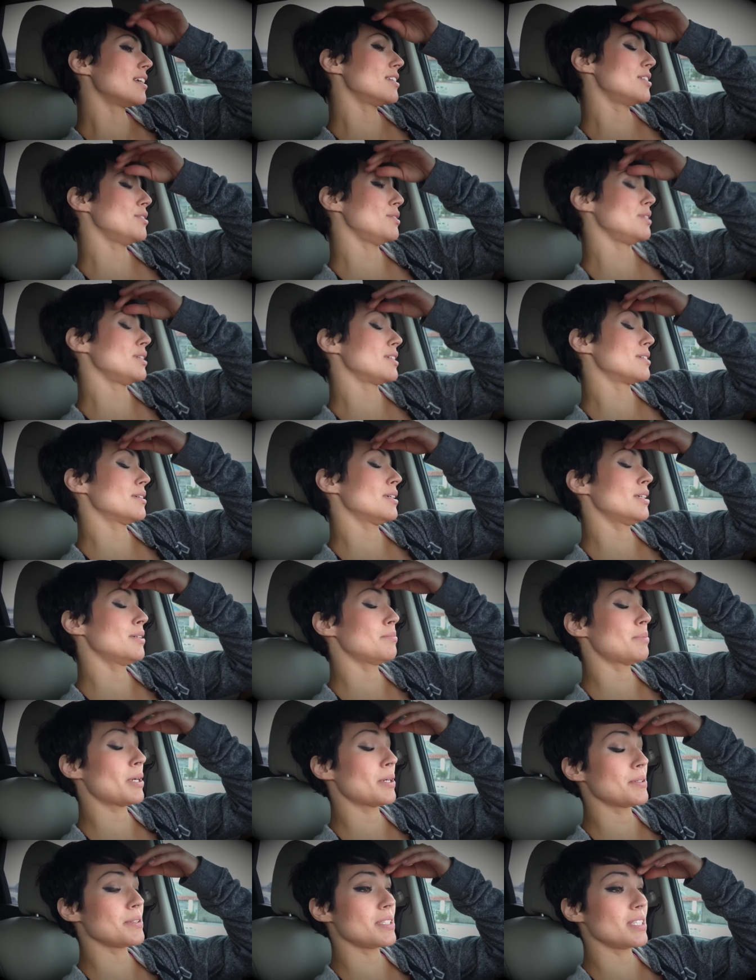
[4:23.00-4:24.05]
doing
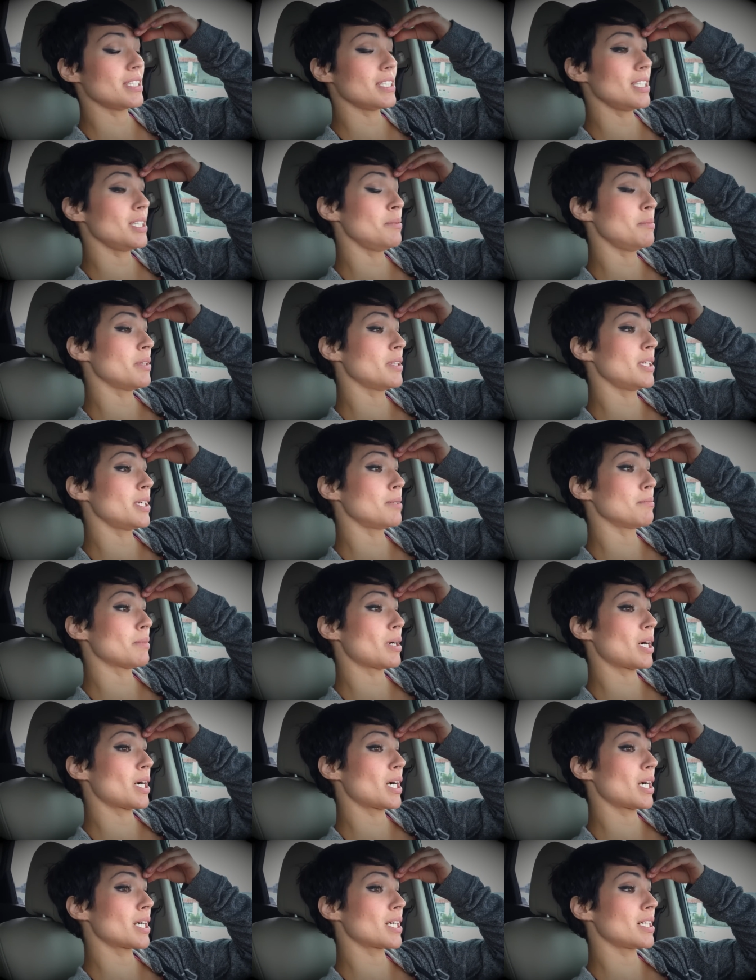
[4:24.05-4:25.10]
posing, emailing
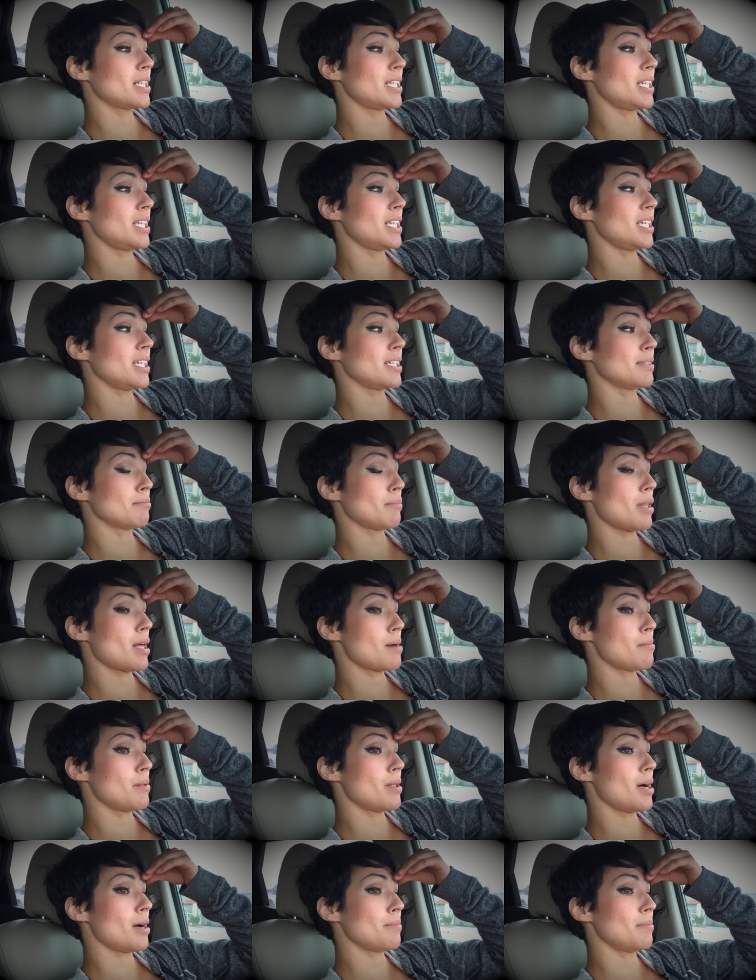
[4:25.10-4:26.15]
Mark, cleaning, blah,
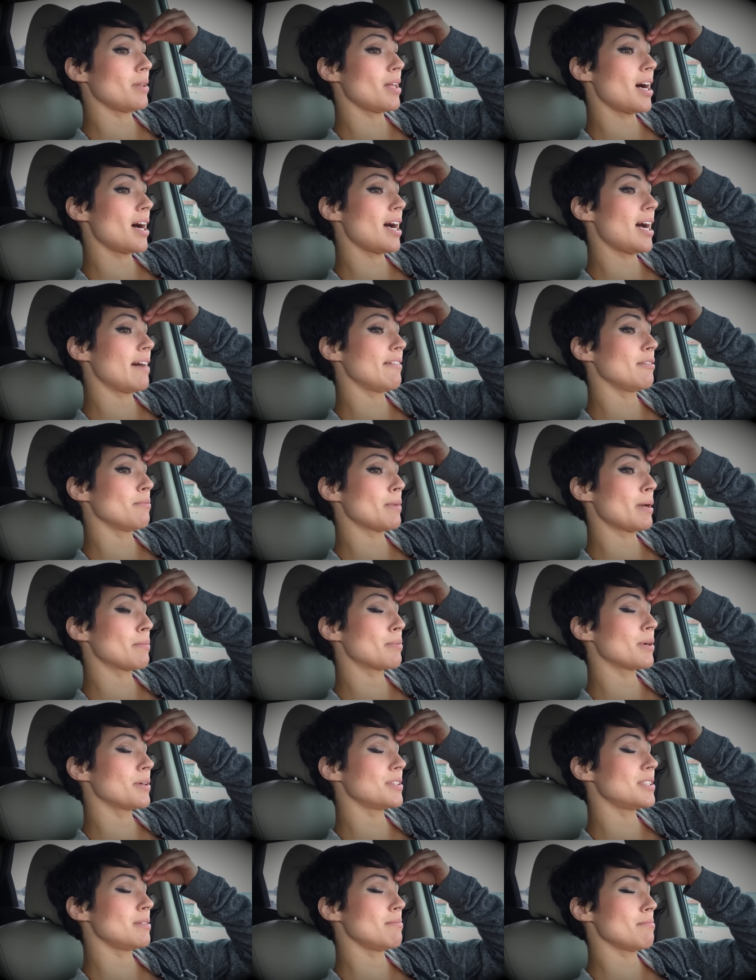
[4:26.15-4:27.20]
blah, blah, having my
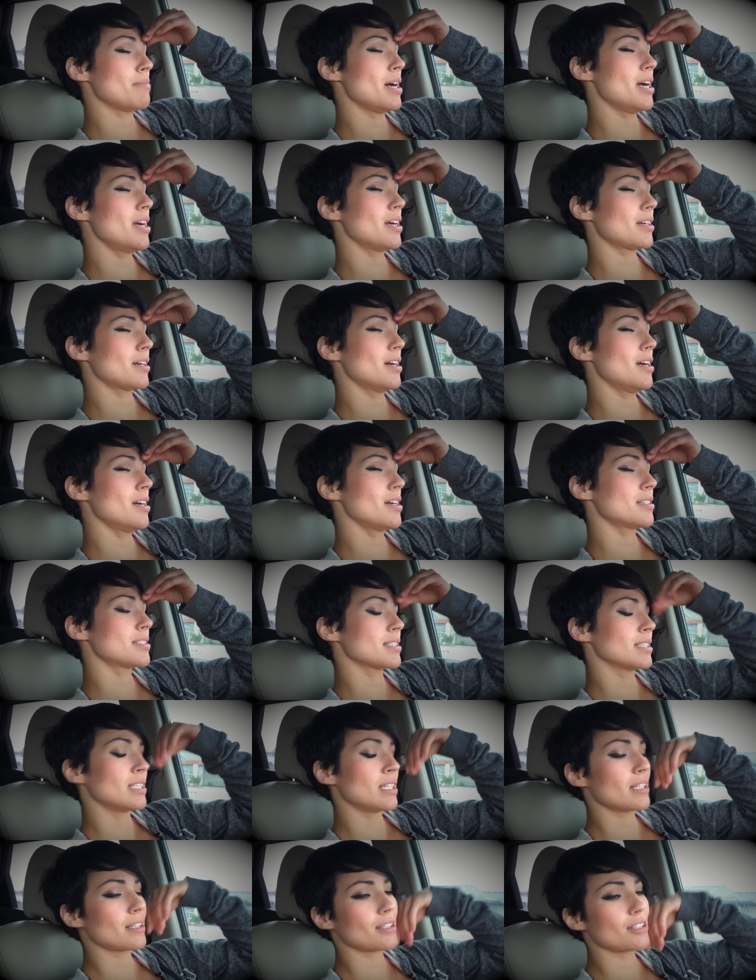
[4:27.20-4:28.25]
protein pancakes.
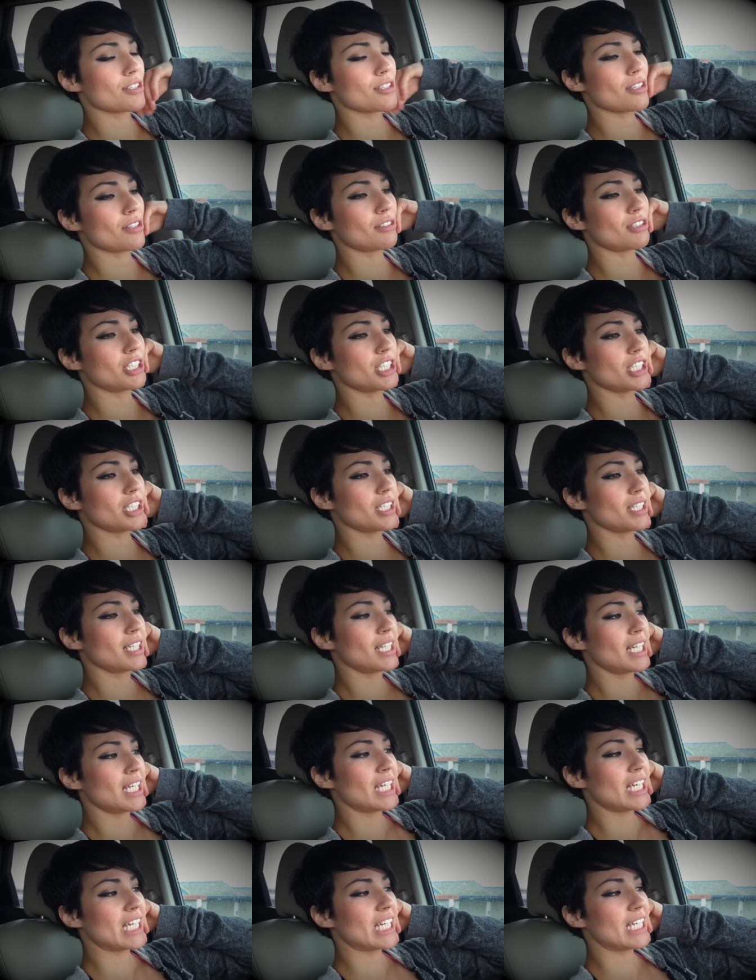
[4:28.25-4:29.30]
They're so good.
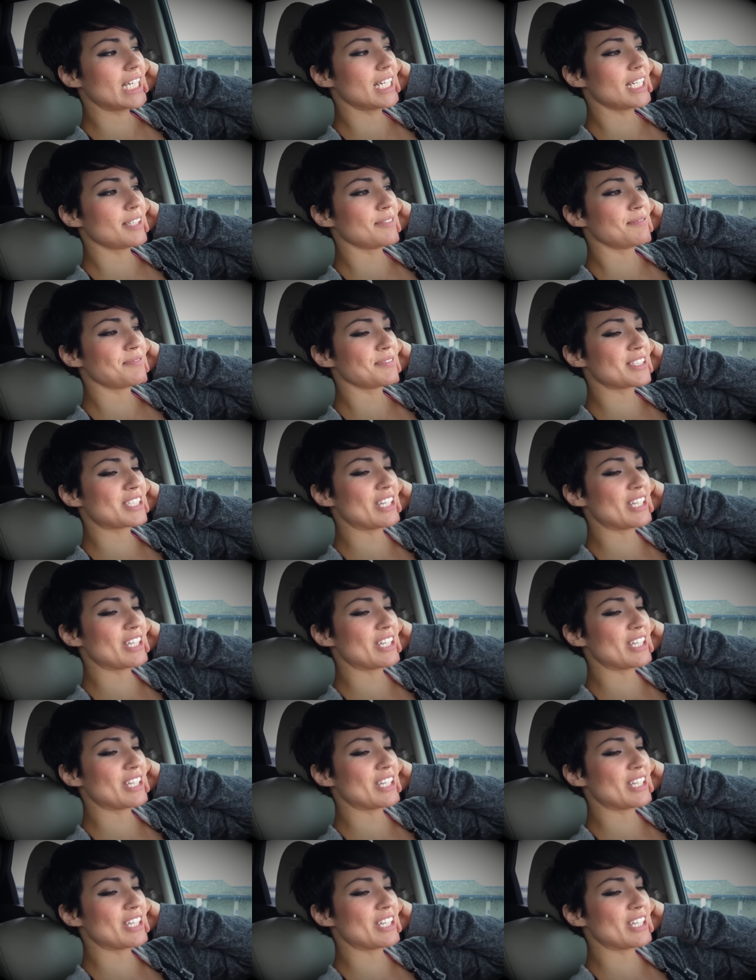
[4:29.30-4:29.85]
Um,